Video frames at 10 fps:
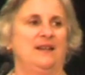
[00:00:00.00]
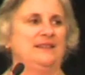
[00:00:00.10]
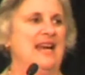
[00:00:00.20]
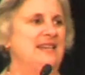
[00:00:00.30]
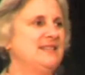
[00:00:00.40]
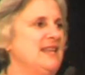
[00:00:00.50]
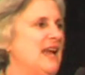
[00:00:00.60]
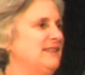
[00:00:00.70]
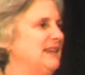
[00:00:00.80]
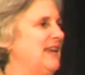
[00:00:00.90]
That is
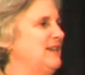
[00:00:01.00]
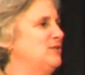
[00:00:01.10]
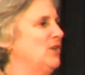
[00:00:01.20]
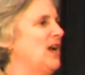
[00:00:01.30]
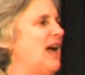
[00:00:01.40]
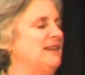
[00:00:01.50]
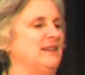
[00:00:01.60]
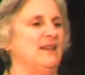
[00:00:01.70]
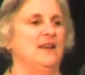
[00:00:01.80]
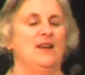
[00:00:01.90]
not the case for cotton.